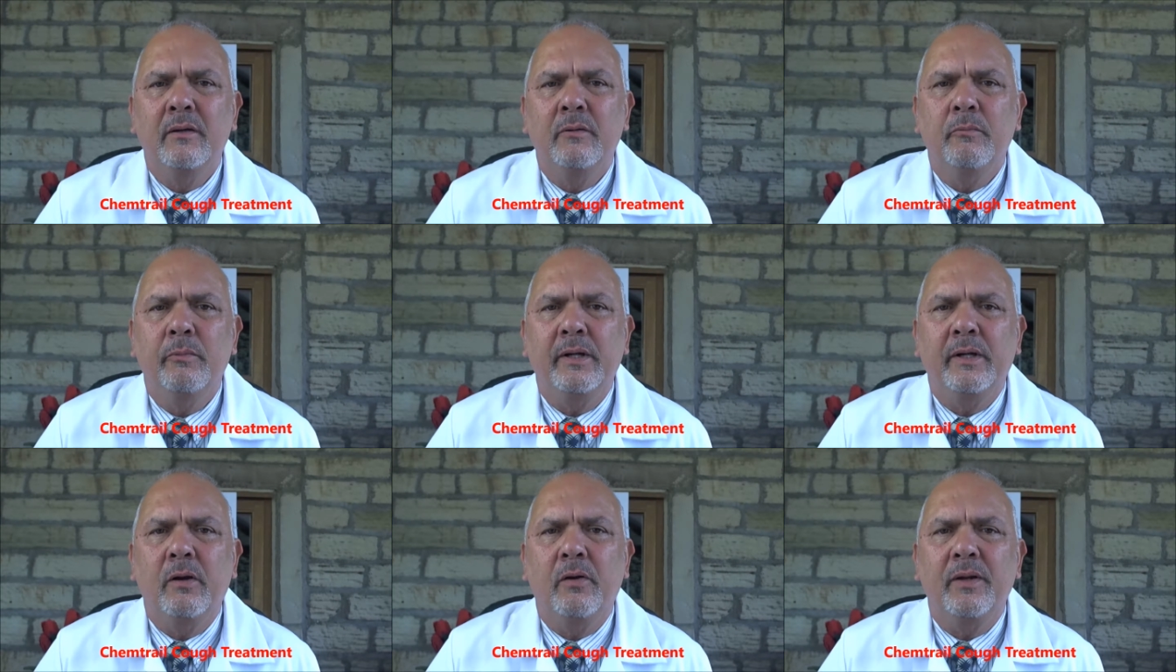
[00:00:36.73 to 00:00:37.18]

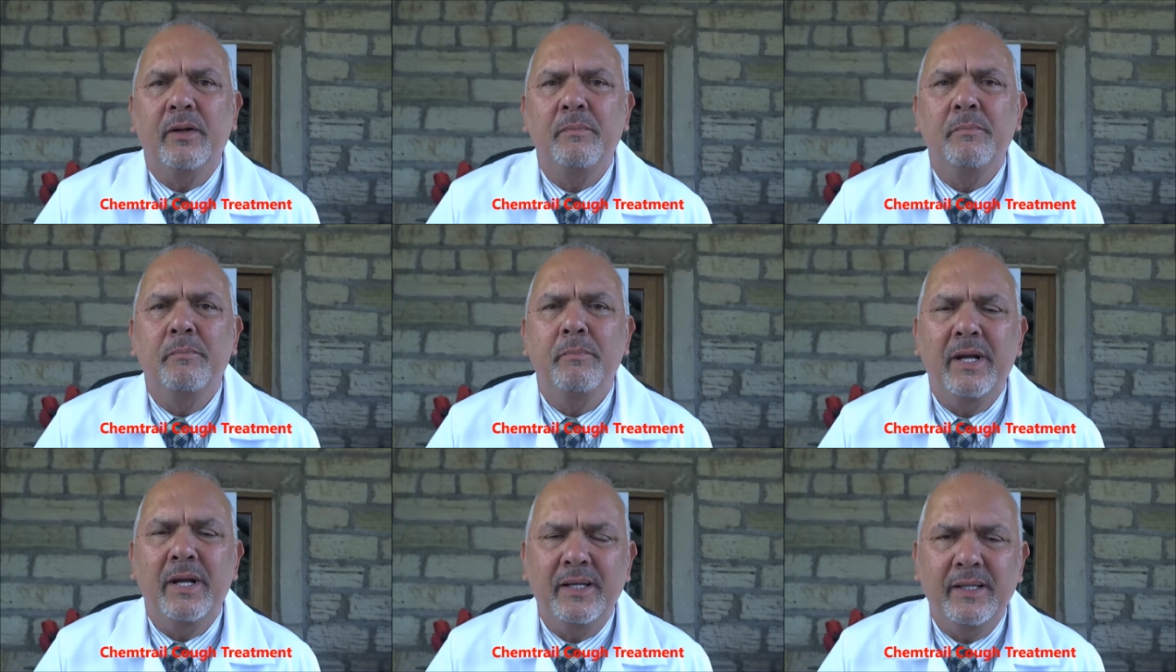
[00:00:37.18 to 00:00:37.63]
we got
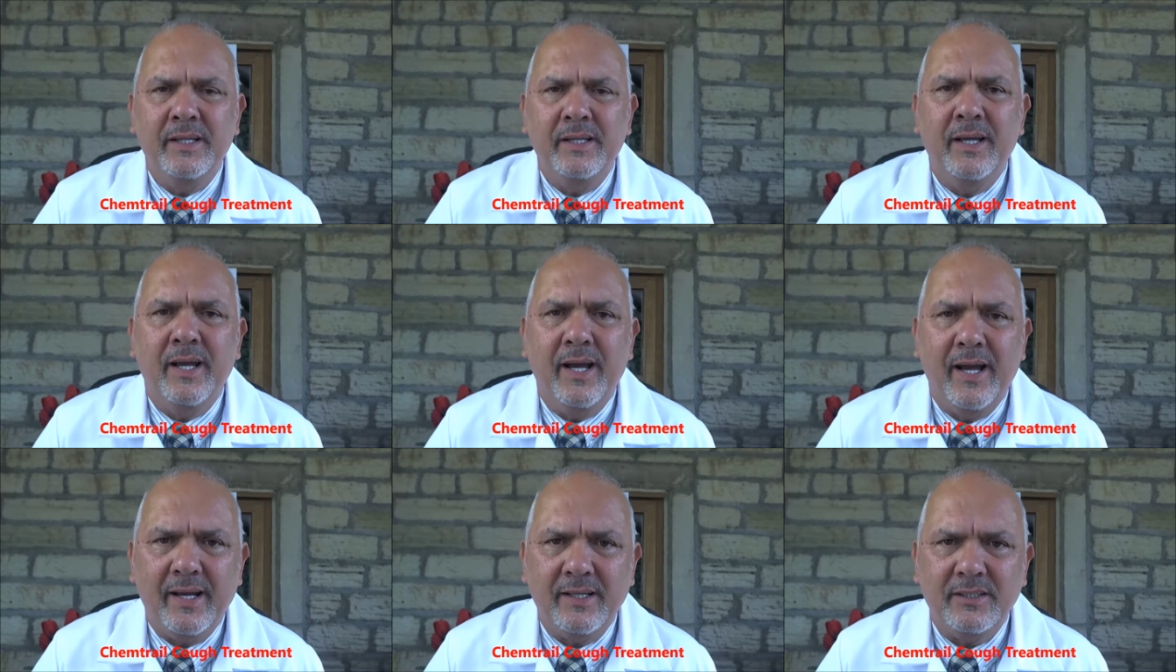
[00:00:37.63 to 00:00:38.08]
him
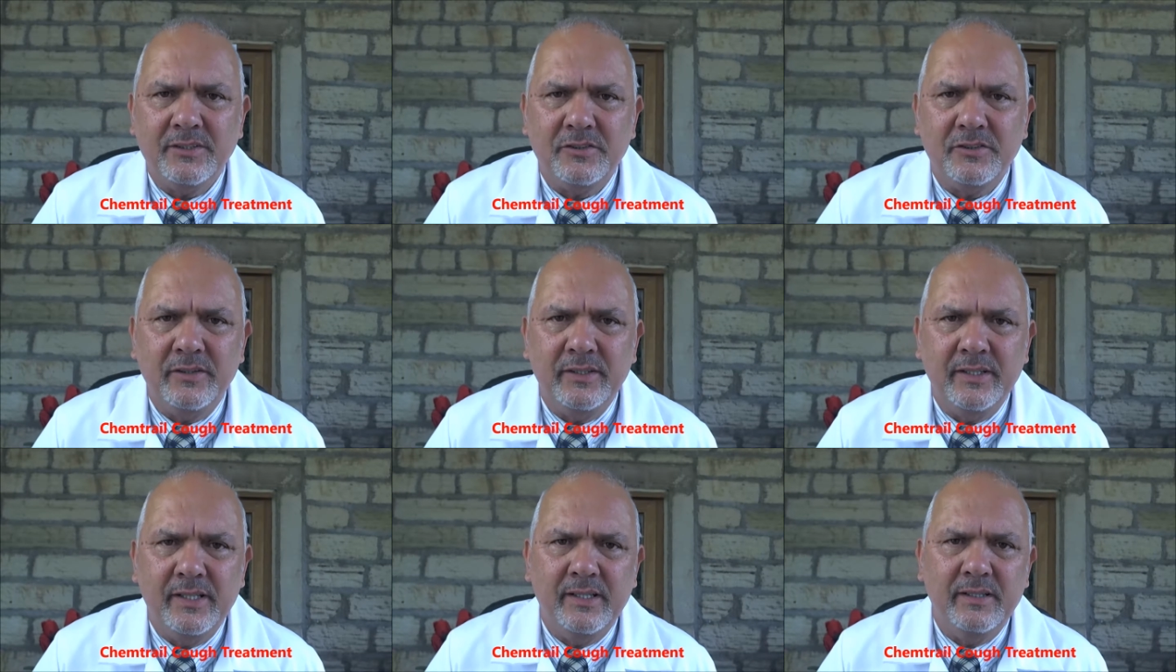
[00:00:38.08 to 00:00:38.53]
many extra
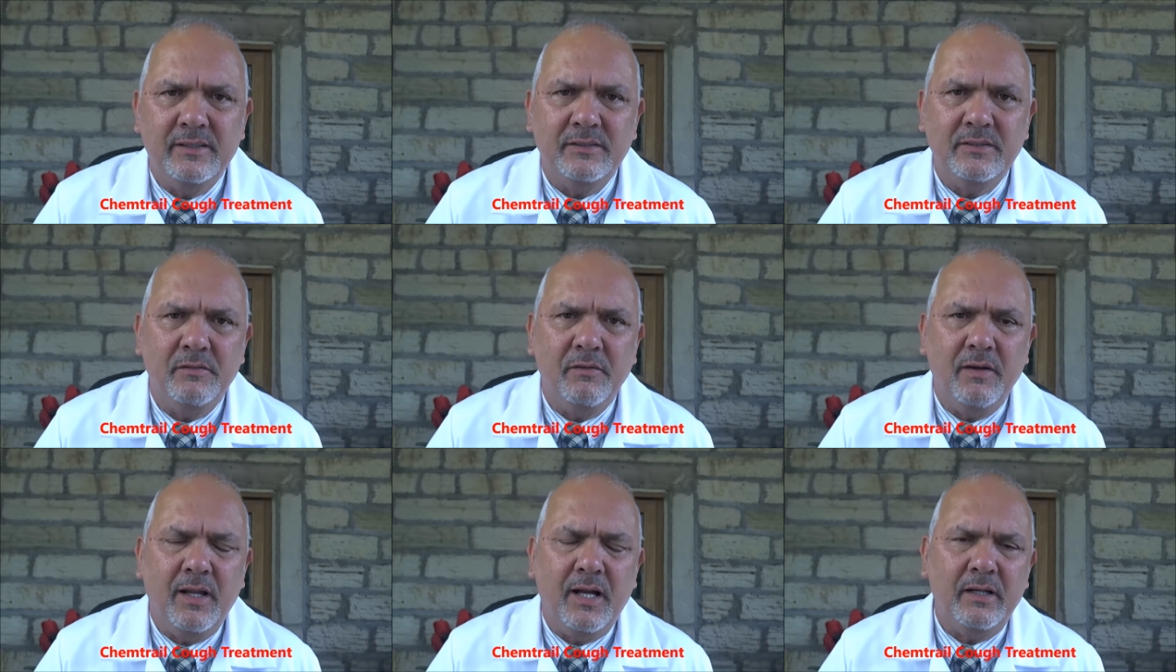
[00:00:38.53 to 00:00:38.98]
years
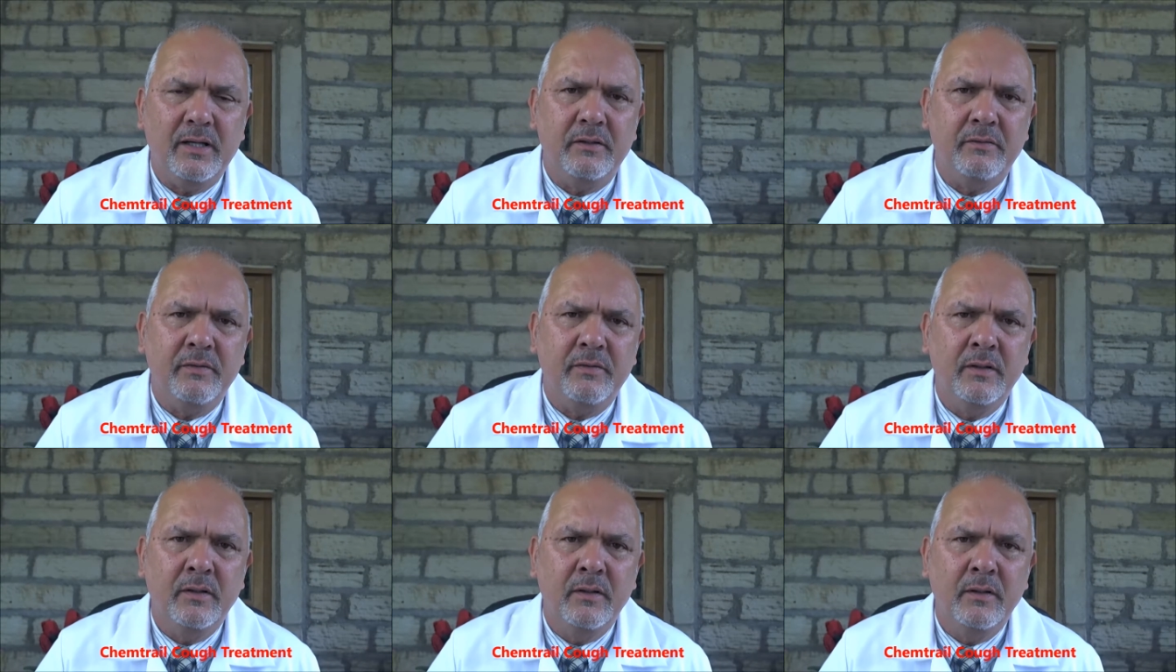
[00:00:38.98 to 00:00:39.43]
of life.